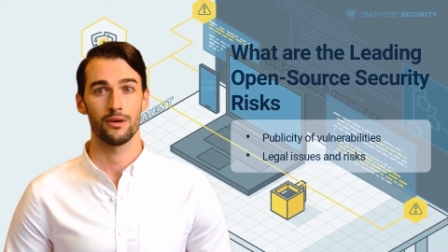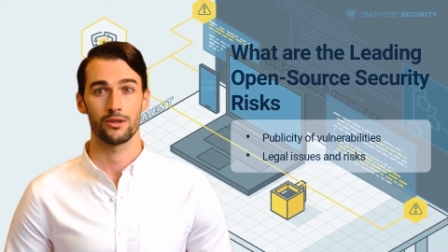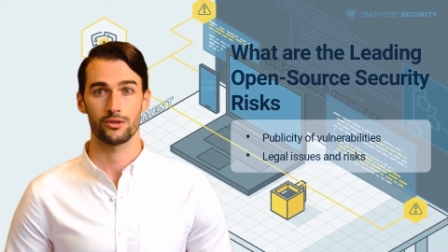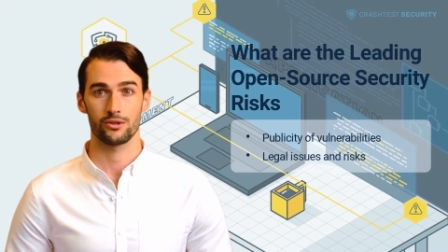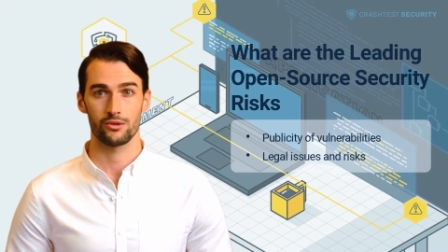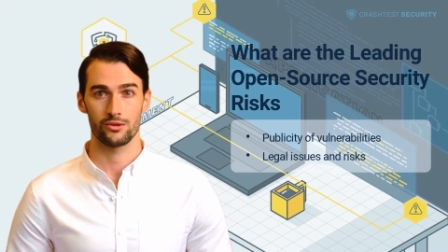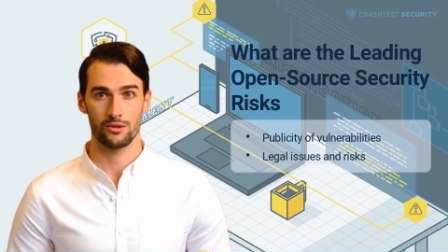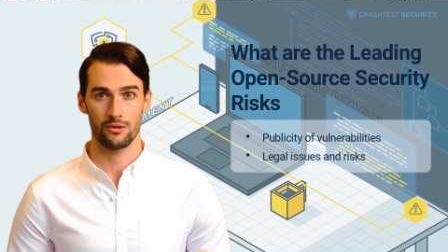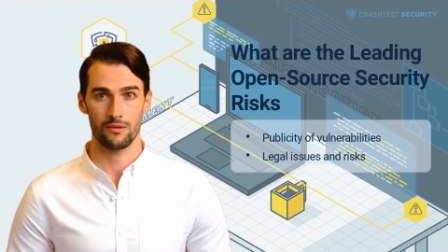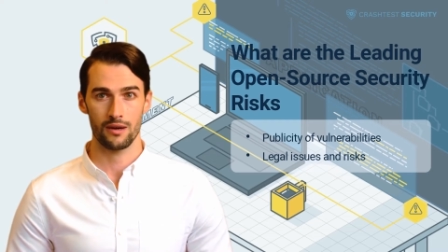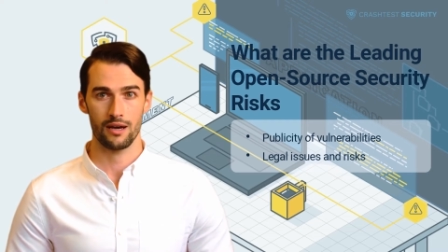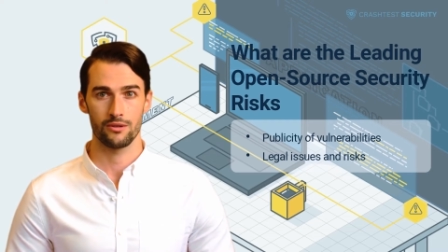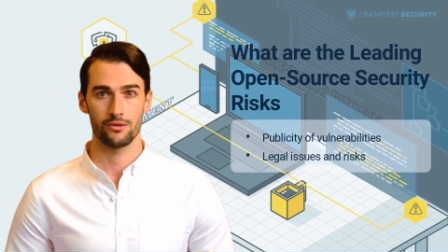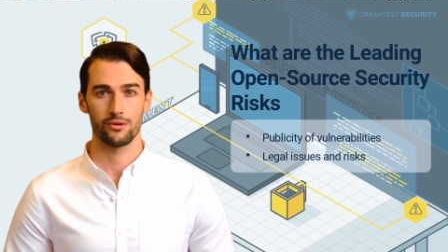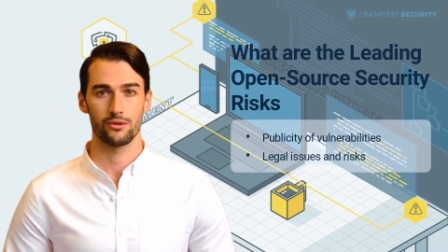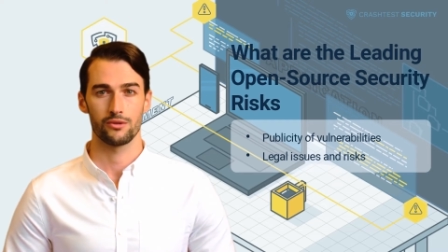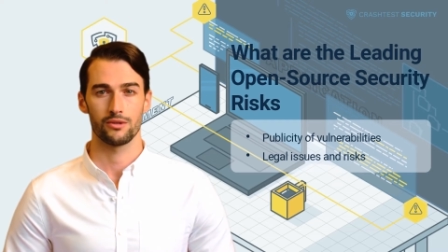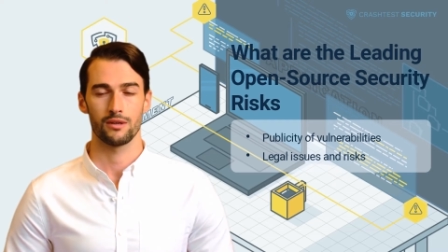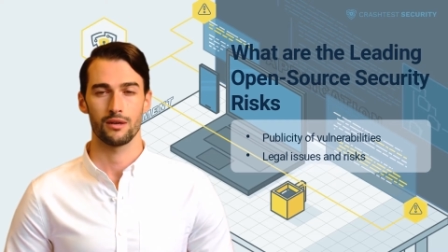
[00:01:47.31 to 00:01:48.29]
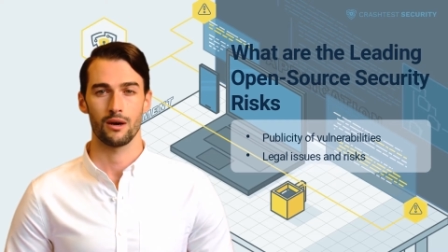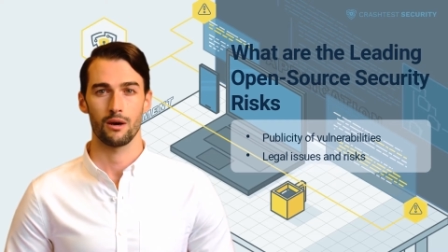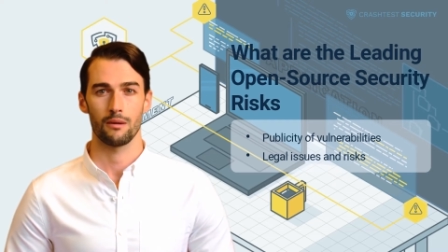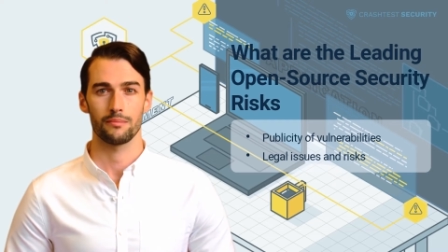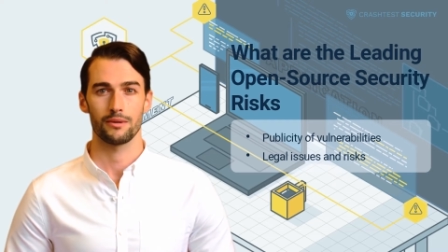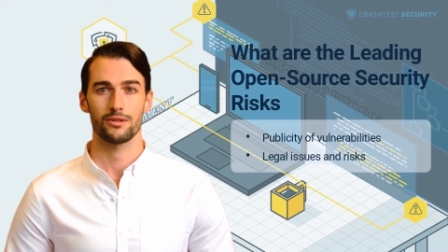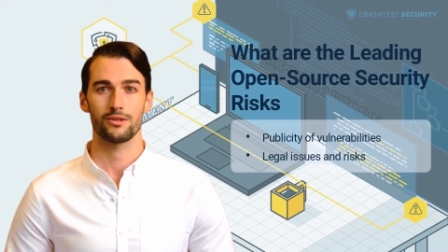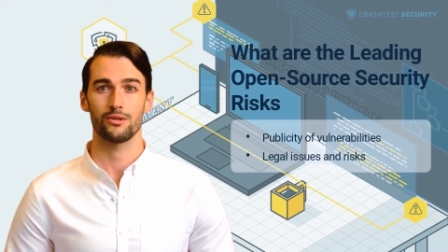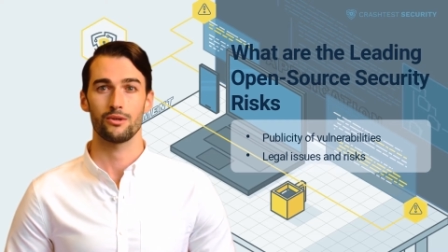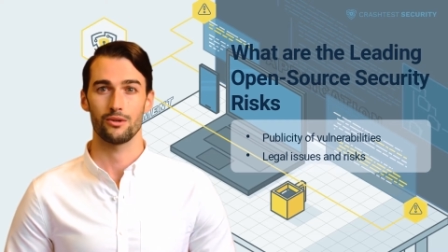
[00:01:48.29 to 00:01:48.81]
issues around using
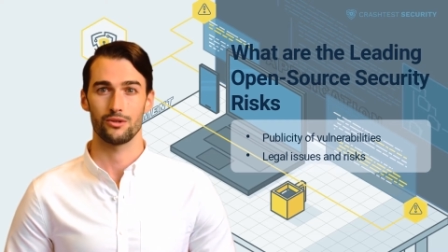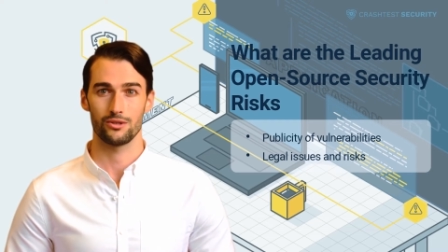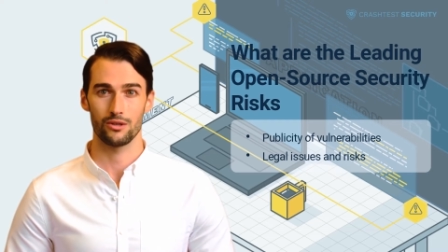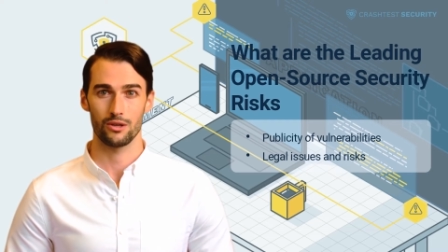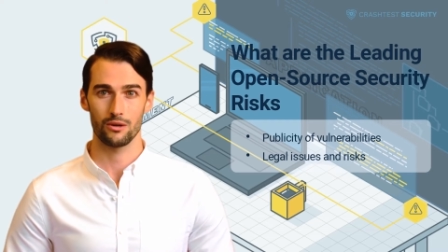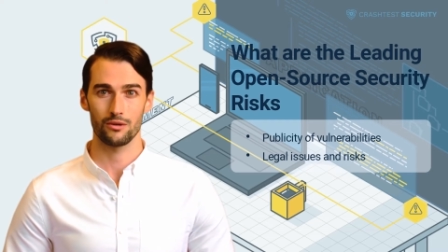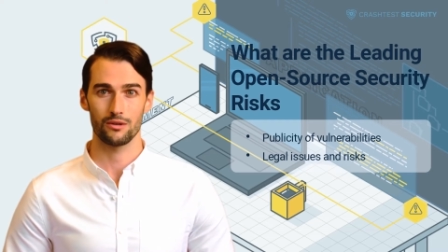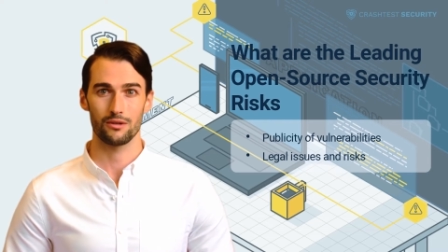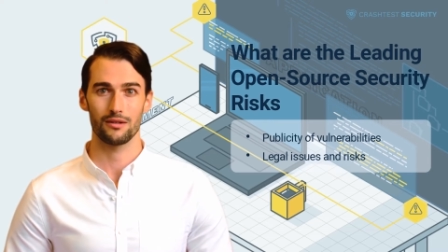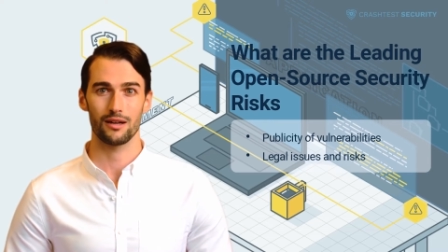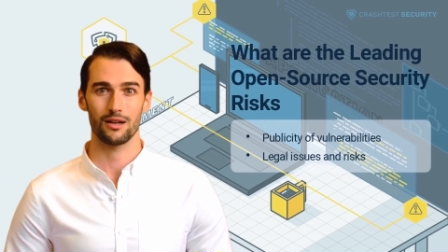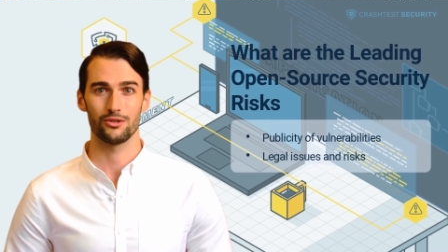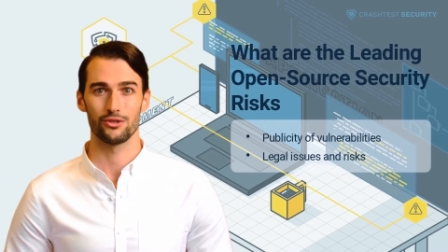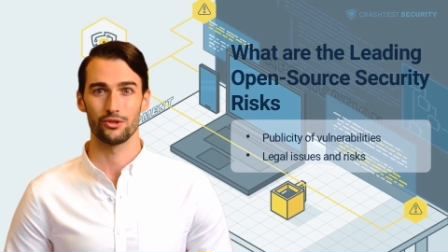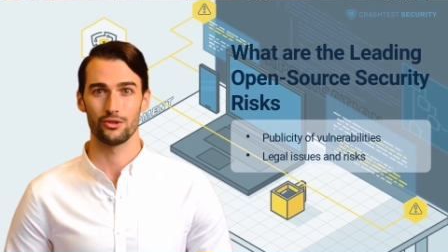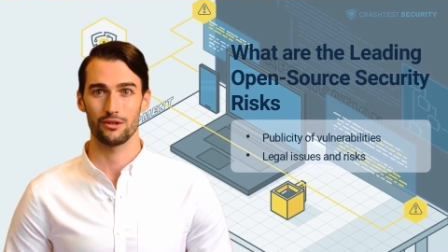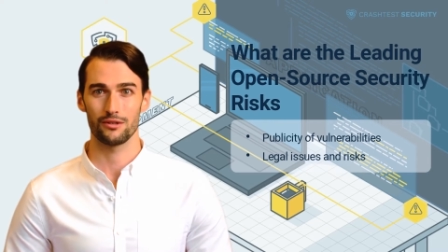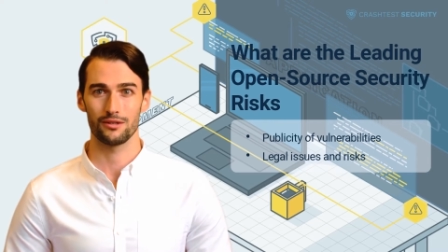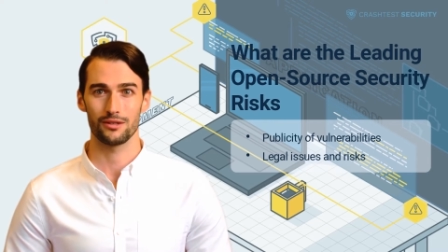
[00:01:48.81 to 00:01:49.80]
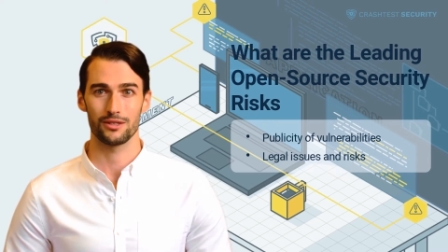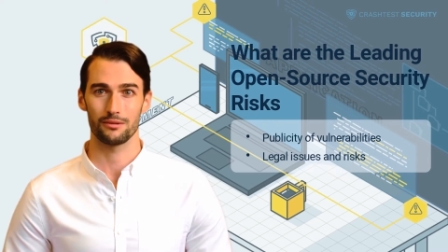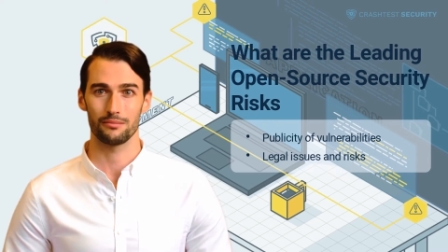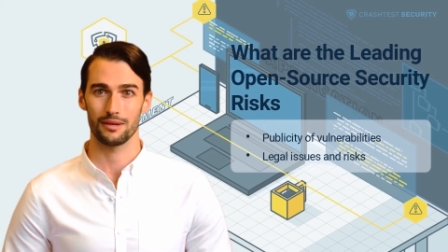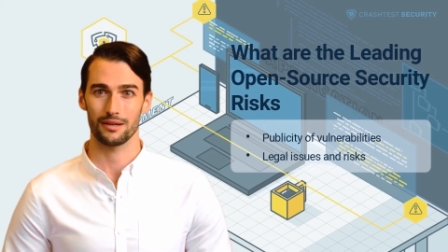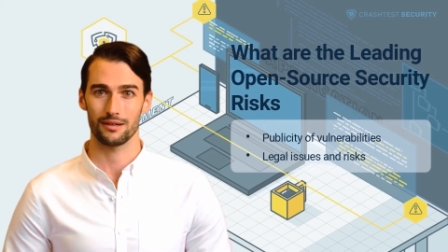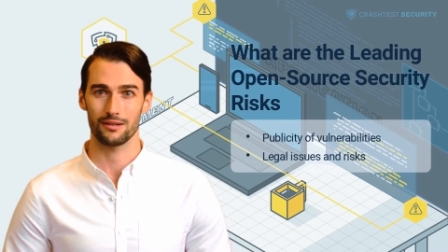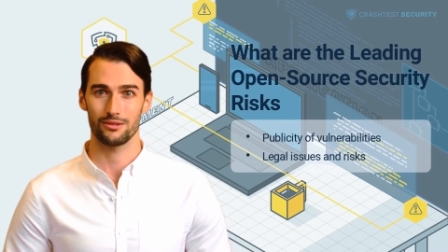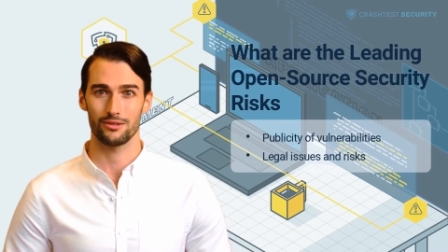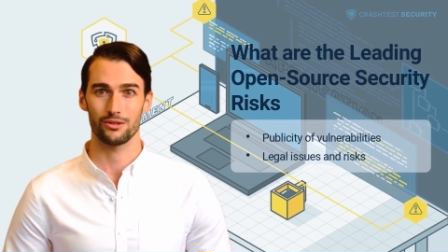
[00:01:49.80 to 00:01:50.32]
open source code are not strictly
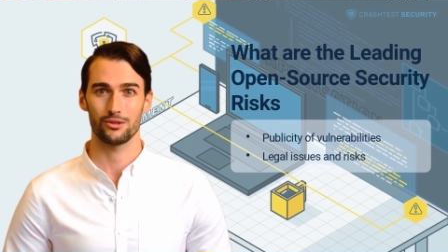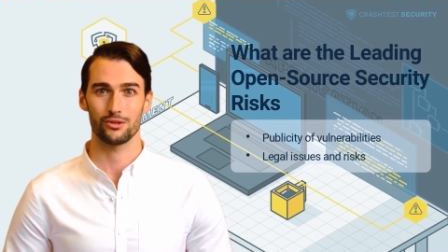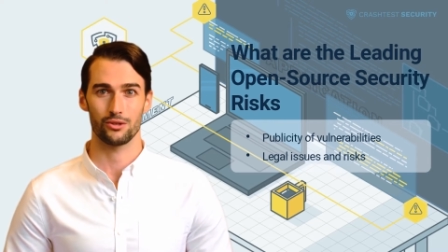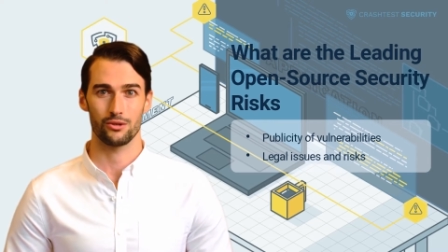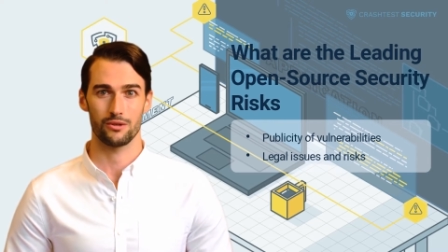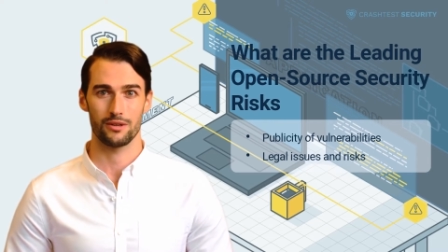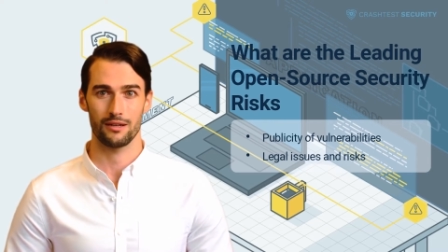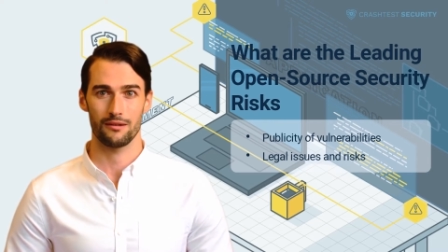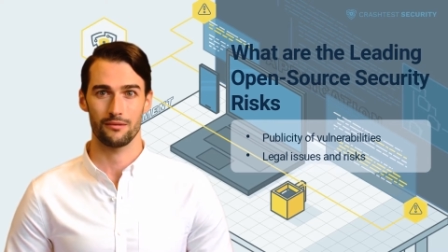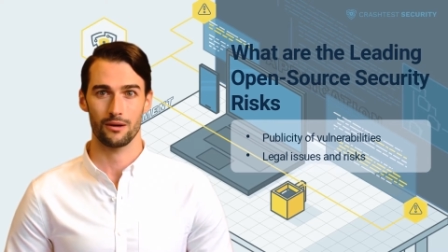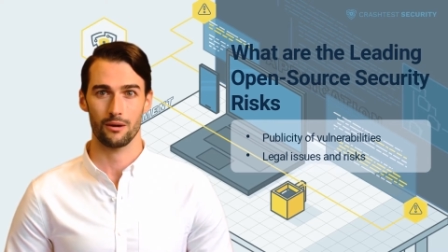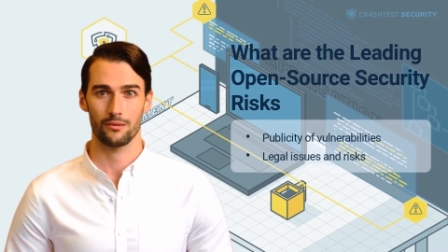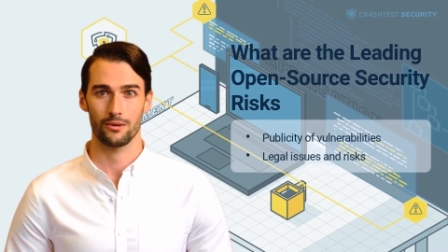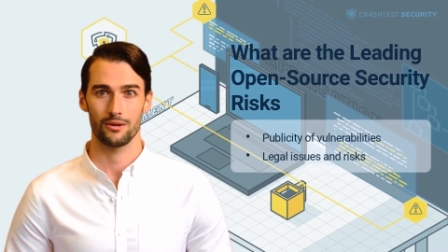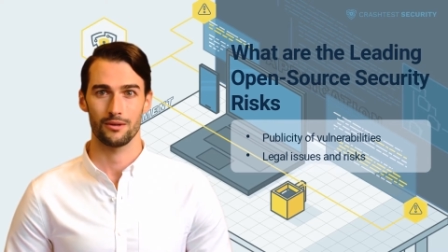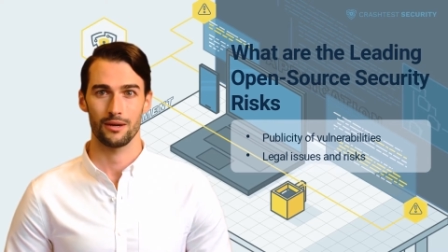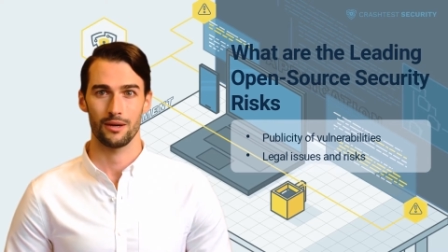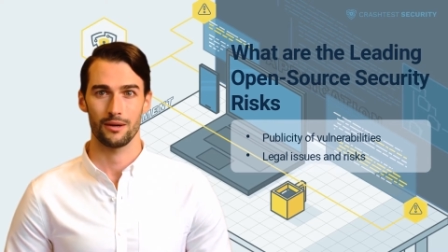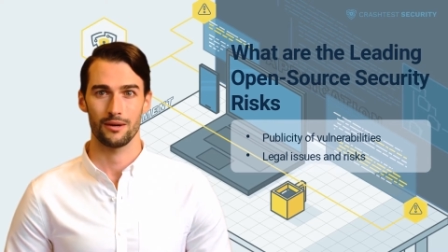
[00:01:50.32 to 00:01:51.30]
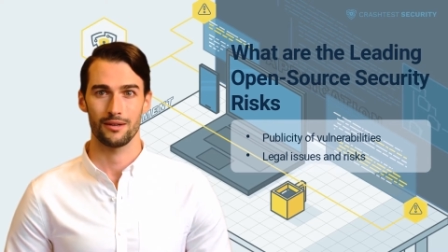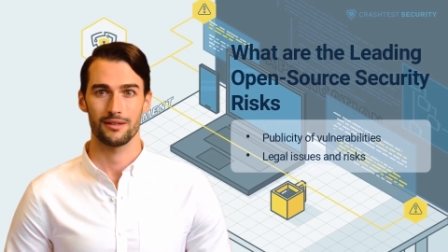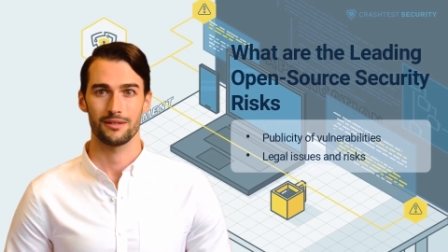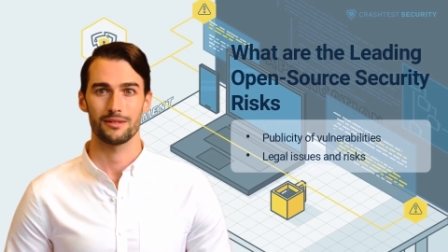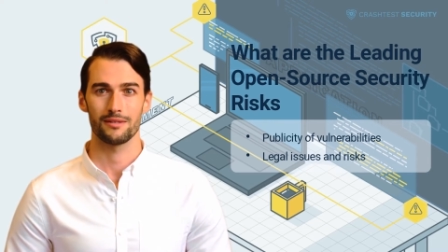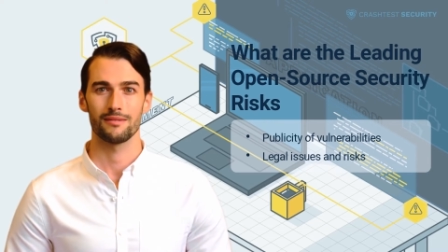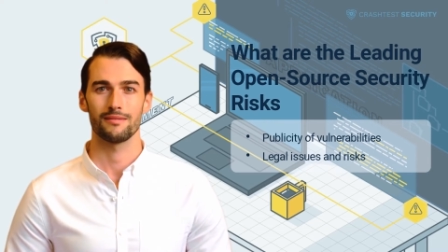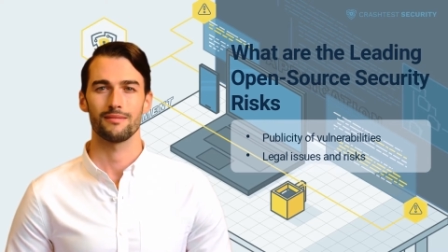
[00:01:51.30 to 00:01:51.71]
speaking security vulnerabilities,